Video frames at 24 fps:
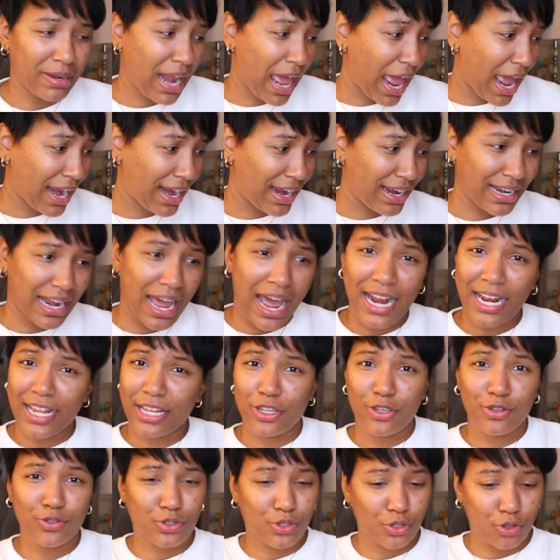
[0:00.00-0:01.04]
Like a lot
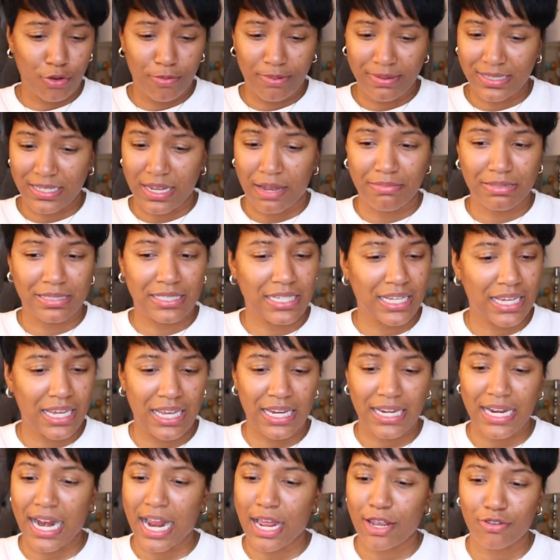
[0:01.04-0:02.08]
of YouTubers I'm
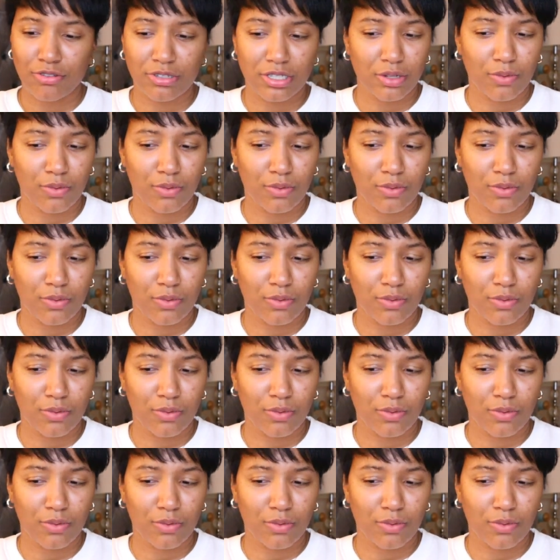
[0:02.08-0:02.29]
seeing that I used